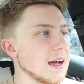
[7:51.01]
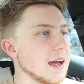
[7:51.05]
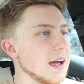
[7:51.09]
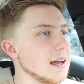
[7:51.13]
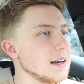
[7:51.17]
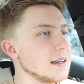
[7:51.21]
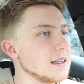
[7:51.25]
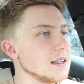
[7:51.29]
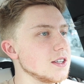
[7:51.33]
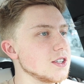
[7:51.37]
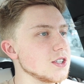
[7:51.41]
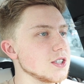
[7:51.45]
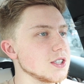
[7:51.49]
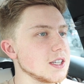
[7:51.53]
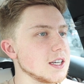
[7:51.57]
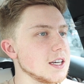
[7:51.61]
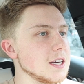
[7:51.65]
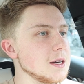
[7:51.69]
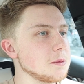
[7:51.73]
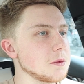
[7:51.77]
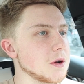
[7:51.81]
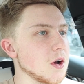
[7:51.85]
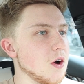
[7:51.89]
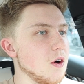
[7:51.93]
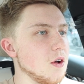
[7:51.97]
I had to just
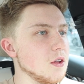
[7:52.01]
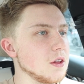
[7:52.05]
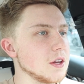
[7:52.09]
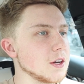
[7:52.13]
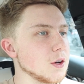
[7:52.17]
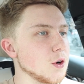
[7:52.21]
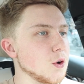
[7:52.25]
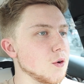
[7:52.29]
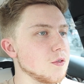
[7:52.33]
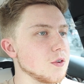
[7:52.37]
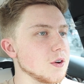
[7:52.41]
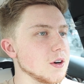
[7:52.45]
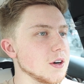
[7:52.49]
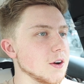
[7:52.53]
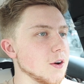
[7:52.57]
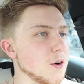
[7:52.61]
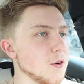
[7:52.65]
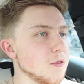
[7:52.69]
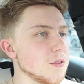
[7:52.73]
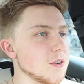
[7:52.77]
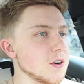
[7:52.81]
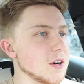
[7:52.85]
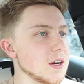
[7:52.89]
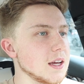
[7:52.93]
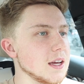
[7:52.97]
keep calling over and
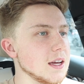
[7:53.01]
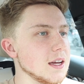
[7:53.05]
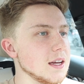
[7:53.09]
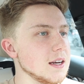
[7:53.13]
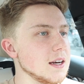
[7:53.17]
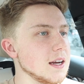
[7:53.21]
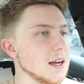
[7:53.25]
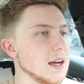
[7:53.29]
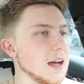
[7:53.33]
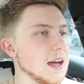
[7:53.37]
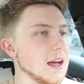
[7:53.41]
over again.